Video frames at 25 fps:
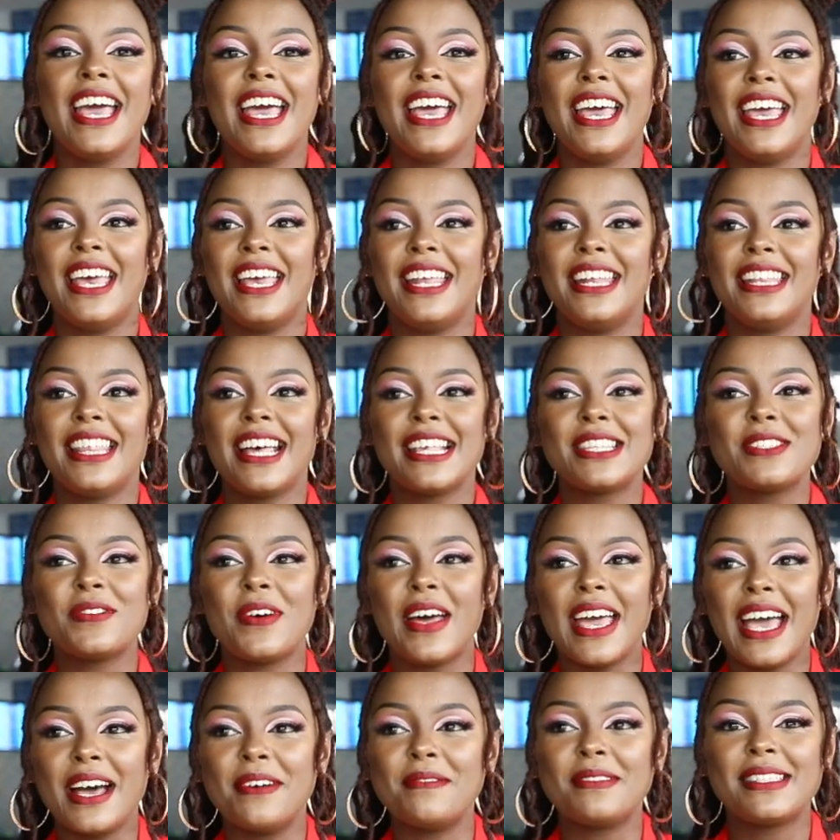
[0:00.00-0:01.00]
And that's
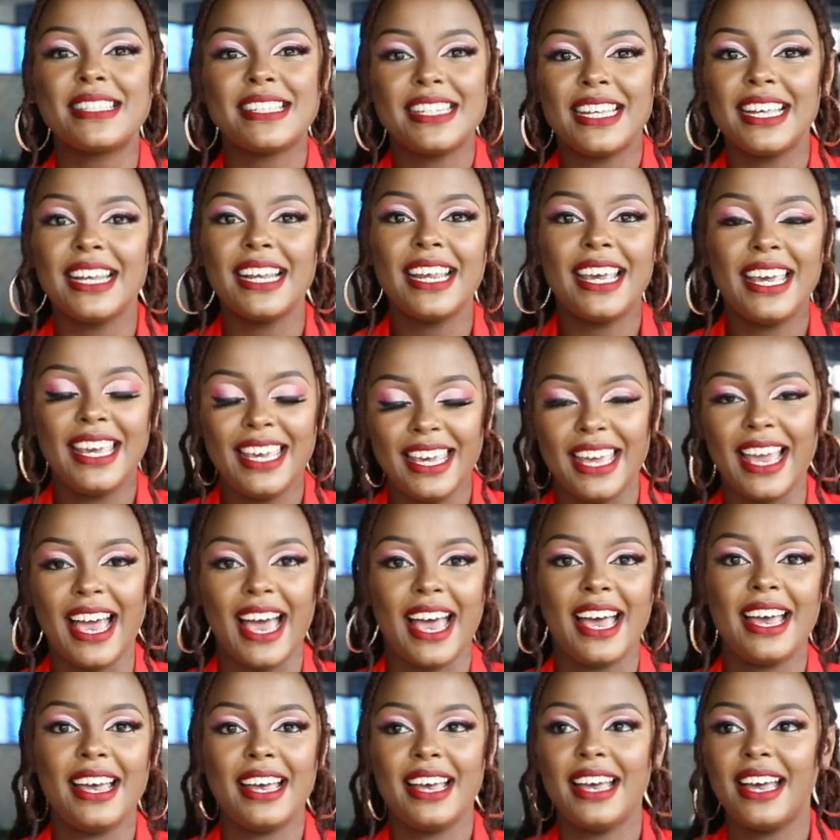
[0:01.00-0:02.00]
why I'm still here
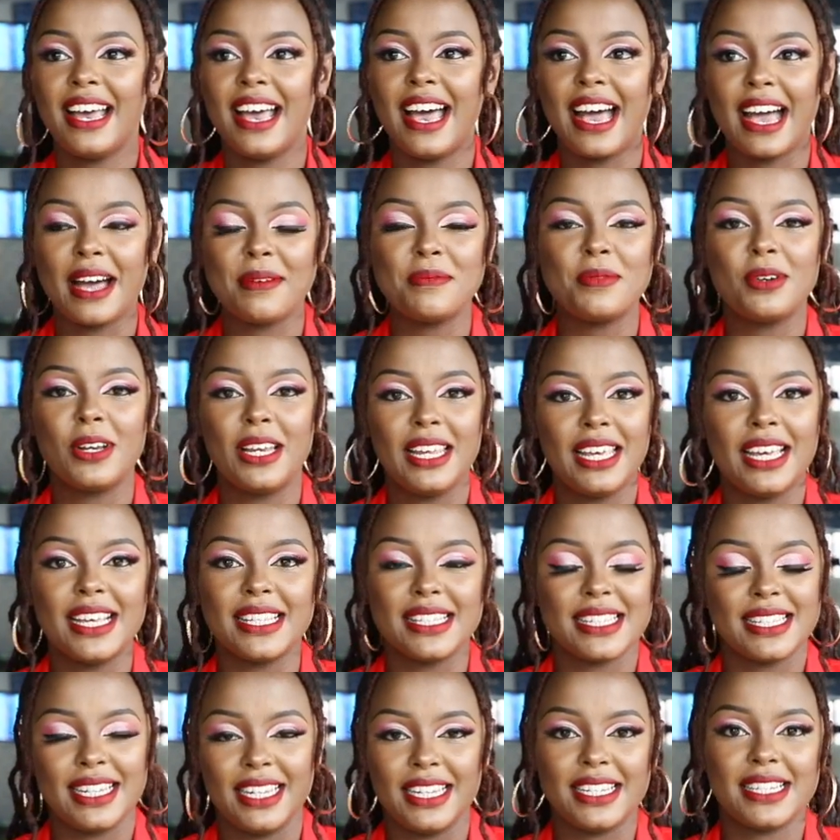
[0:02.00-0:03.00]
a couple
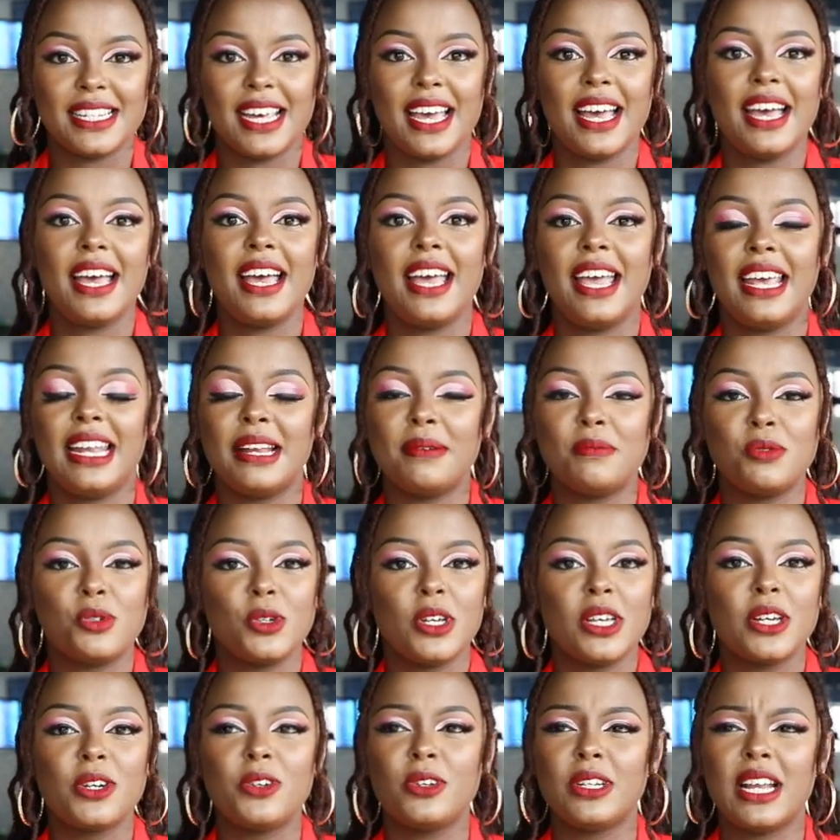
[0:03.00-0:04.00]
years later and I'm
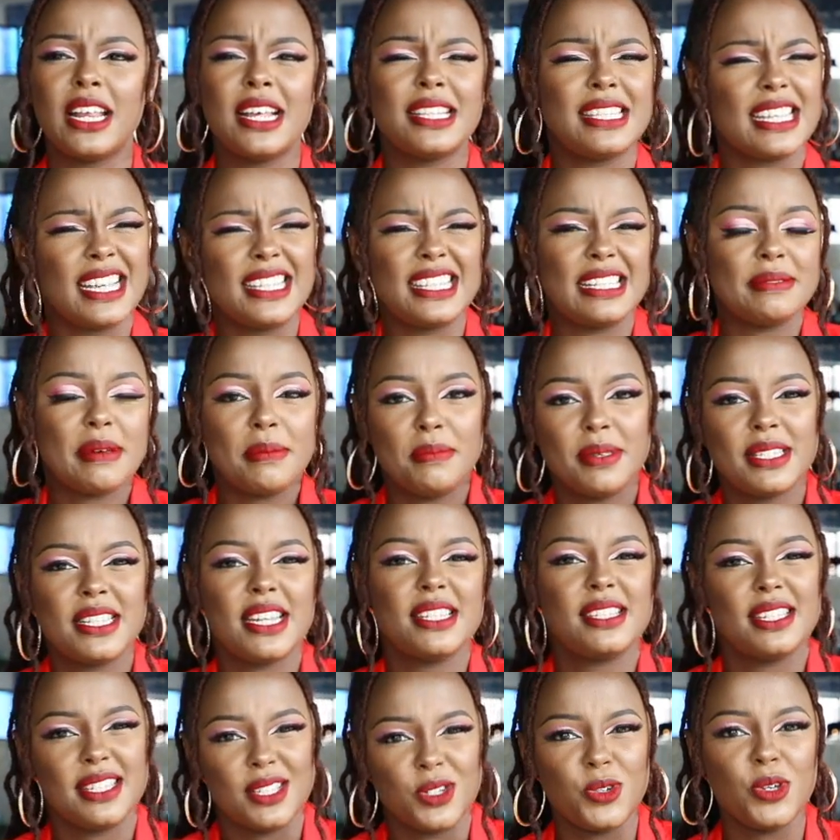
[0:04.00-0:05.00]
doing good. I'd say my
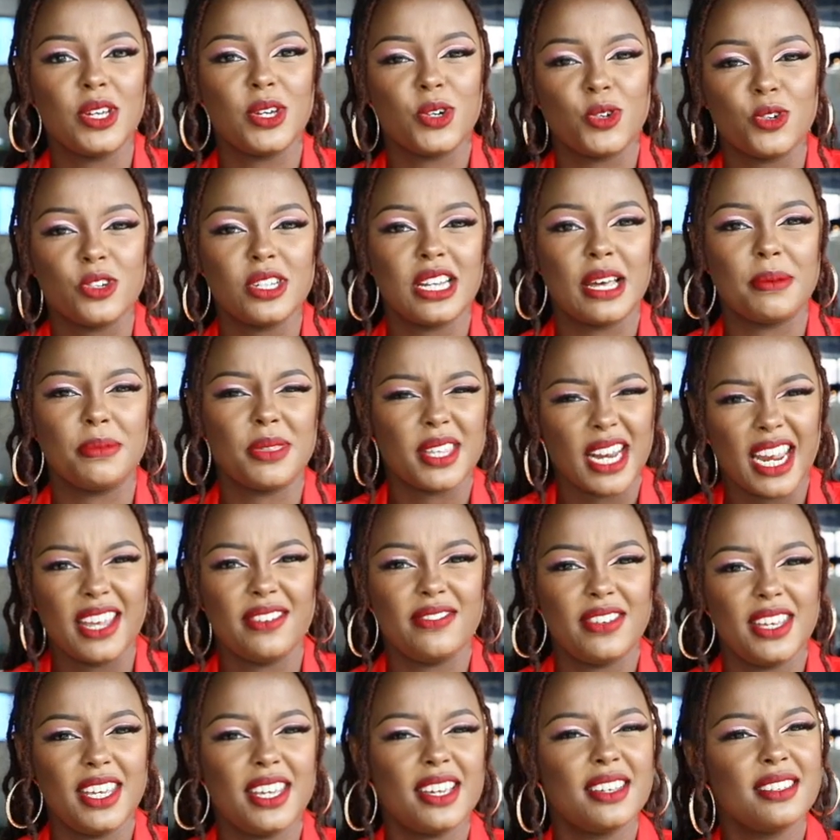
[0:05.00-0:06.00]
business is doing good. I'm
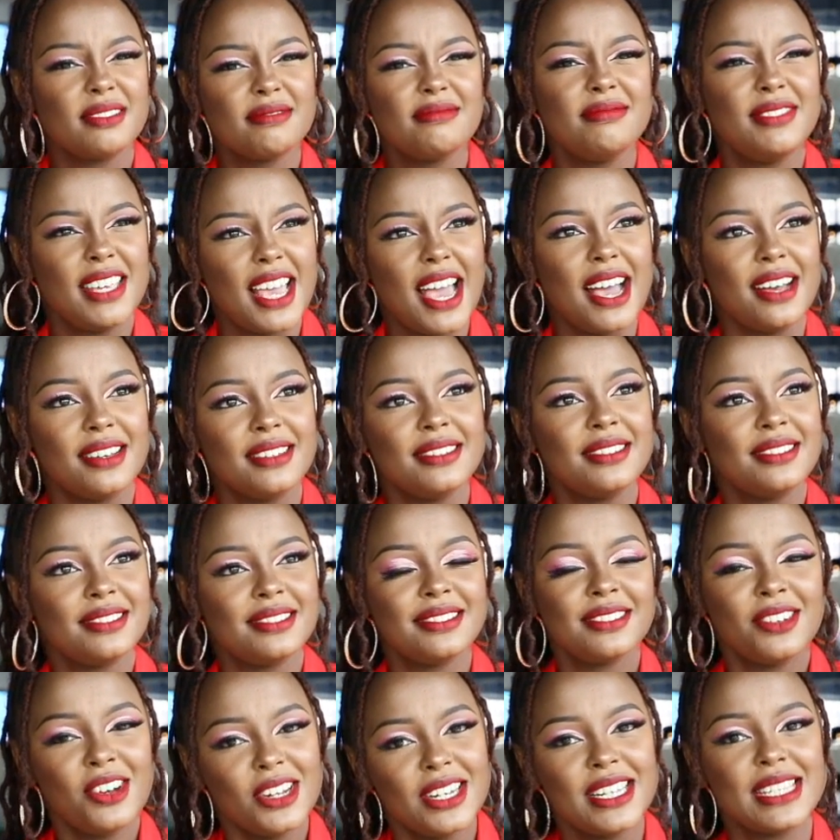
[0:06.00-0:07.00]
thriving. Yeah,
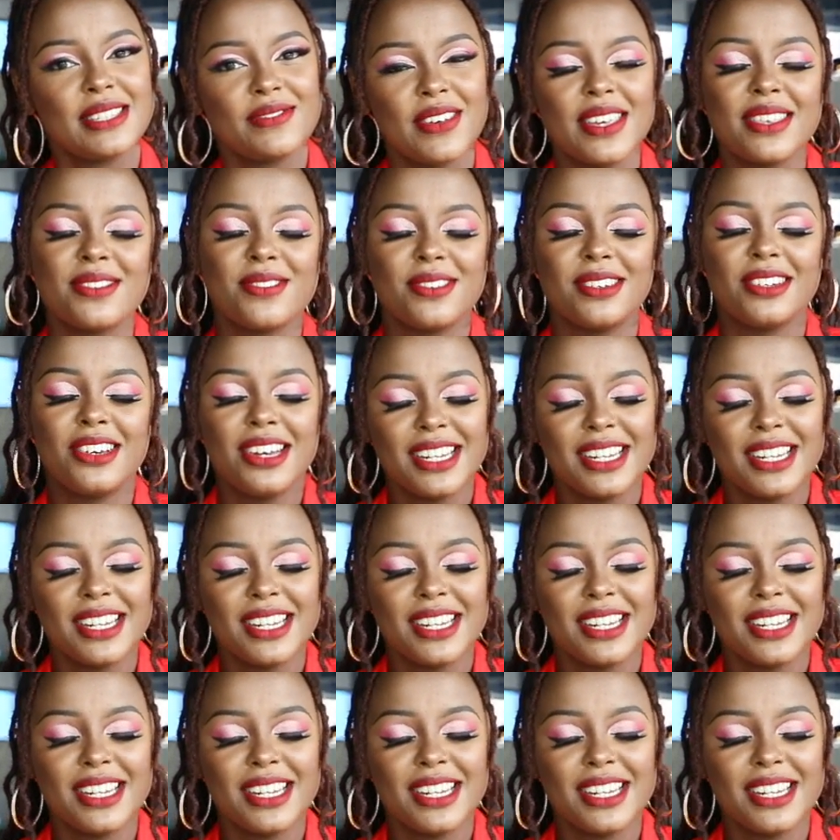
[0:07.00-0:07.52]
God is faithful.